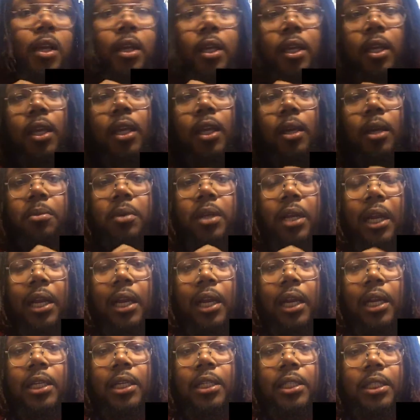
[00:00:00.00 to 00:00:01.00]
Yeah, but I
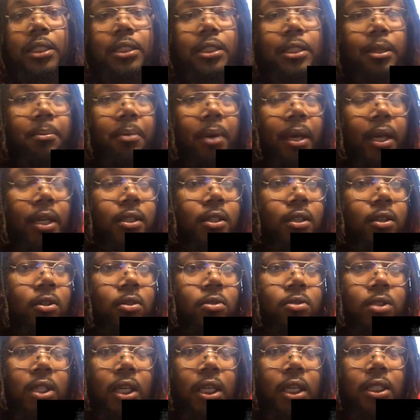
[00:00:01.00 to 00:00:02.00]
like this. I might have to go
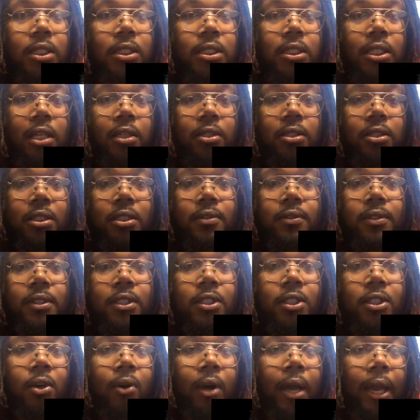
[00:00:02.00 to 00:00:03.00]
check this out. See if this is
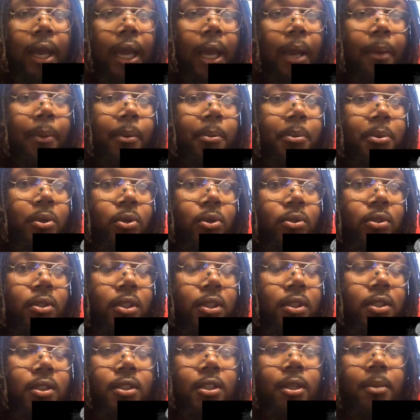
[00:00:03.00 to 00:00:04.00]
on Apple Music or
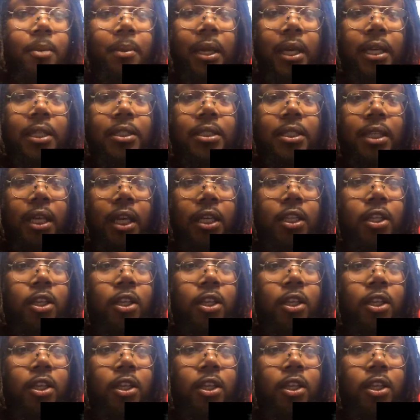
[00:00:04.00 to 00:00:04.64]
something like that.